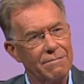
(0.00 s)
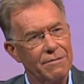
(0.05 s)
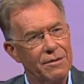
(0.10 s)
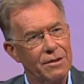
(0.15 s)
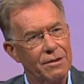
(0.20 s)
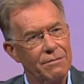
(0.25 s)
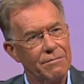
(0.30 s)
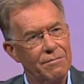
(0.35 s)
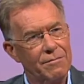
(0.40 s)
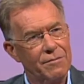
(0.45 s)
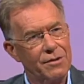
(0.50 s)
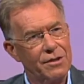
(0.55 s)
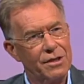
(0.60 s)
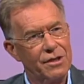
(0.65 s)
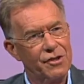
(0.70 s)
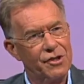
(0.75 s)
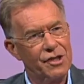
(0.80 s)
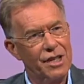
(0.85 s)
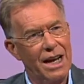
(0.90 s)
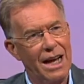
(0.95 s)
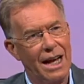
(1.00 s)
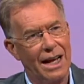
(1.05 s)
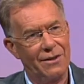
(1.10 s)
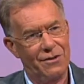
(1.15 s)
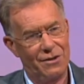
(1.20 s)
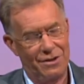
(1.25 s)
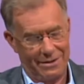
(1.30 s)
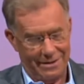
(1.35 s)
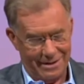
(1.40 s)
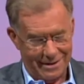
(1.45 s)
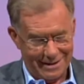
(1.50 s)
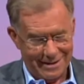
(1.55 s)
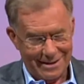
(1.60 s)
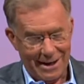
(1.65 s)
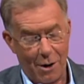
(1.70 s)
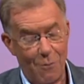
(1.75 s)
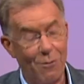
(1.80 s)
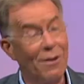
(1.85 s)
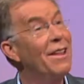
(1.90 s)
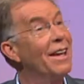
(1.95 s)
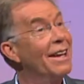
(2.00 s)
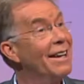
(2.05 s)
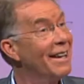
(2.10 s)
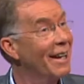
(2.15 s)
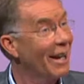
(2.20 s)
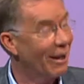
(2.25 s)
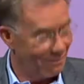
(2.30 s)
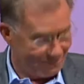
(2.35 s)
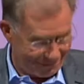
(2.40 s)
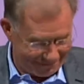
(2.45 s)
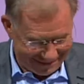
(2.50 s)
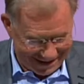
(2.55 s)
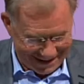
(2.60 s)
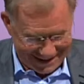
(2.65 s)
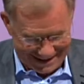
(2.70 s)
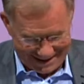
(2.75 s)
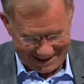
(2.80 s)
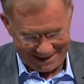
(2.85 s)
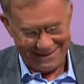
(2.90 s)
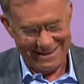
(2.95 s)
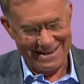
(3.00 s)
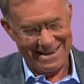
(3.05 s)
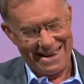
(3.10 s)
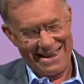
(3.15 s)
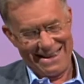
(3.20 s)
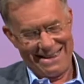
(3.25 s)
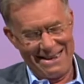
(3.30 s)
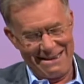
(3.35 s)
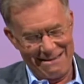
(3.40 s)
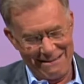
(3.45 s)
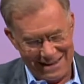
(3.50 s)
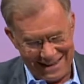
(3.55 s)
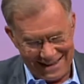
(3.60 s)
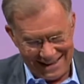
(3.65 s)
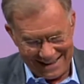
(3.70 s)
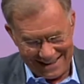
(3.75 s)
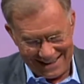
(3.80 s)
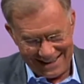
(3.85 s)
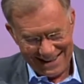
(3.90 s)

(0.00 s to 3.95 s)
To, right, to well, I didn't know that. Oh, well, well there you go. Yeah, thank you. you.